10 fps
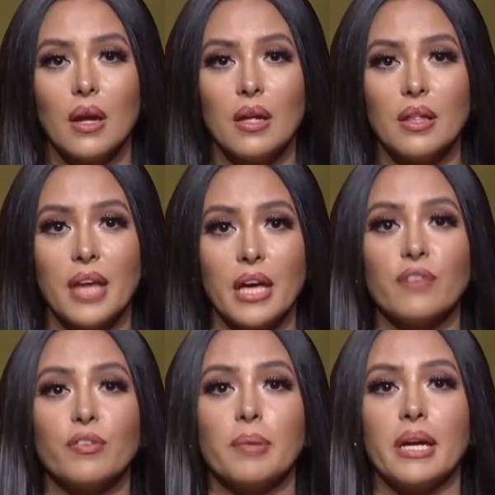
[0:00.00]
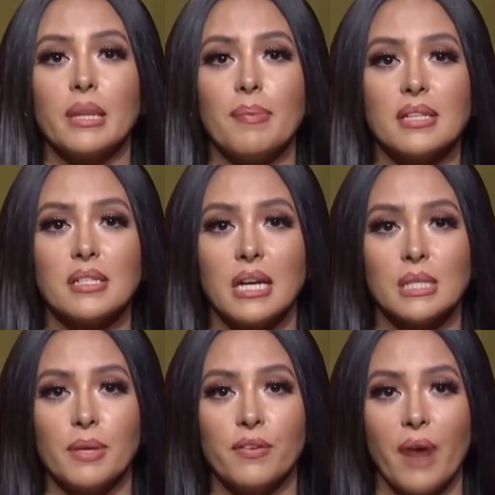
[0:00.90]
thank you for being the best
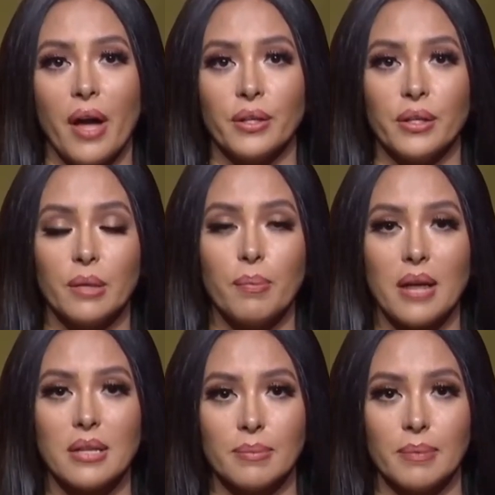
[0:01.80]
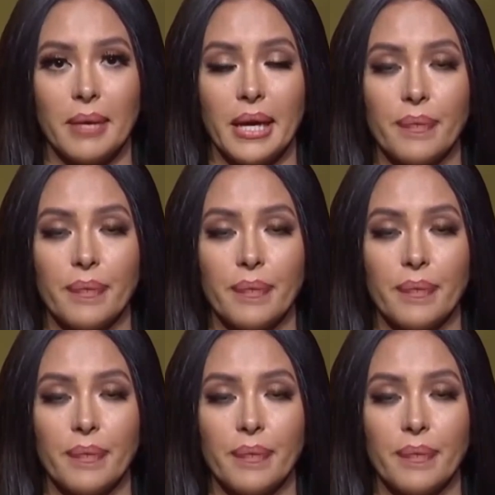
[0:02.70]
husband and father you could possibly be.